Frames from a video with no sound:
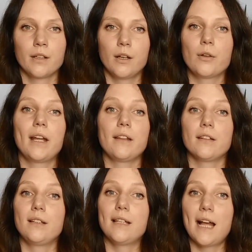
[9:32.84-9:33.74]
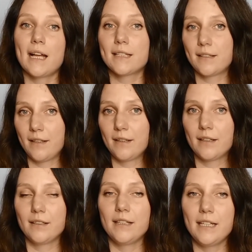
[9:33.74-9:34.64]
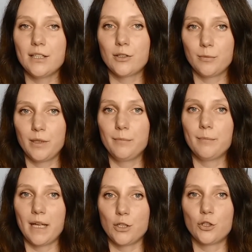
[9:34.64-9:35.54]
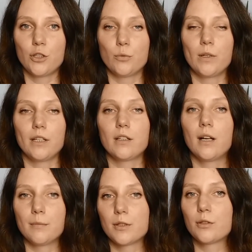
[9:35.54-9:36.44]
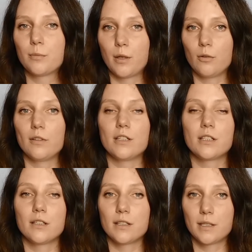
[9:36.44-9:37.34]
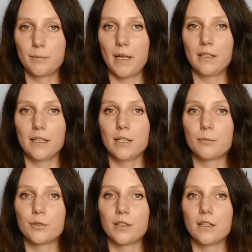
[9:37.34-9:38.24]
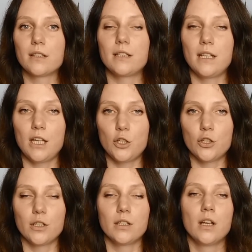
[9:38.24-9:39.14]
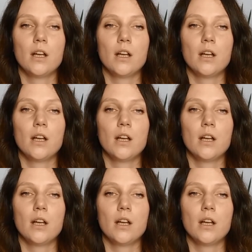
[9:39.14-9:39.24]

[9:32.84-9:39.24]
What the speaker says: Okay, the last thing that needs to be mentioned when it comes to Polish spelling and pronunciation